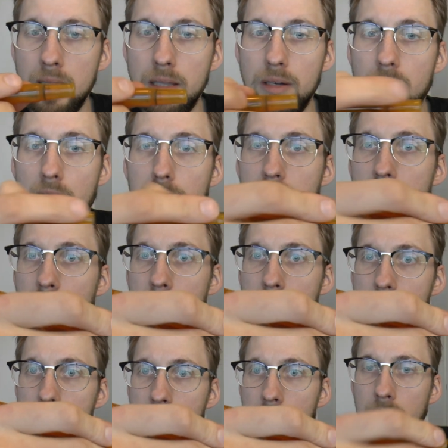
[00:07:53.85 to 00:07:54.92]
Then you have a
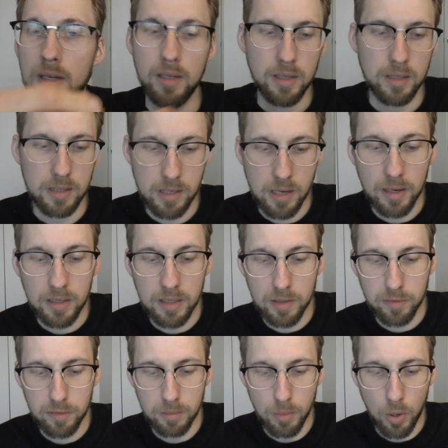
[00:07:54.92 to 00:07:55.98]
nice, slightly
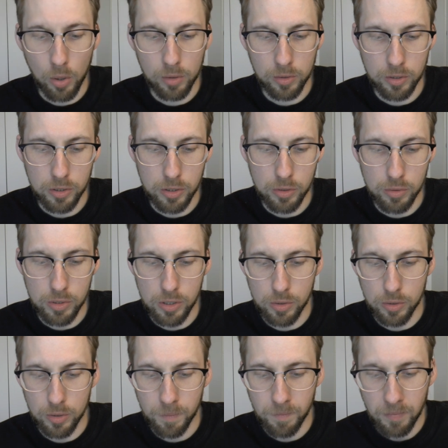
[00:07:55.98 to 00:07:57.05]
different model to use
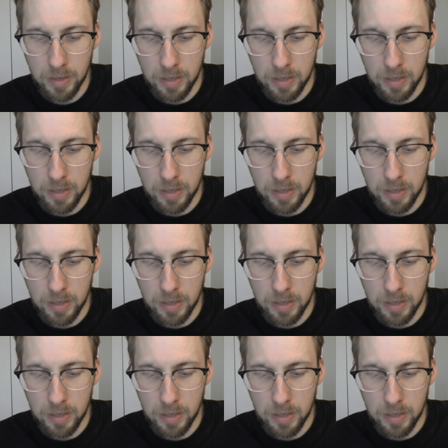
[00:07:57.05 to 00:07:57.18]
your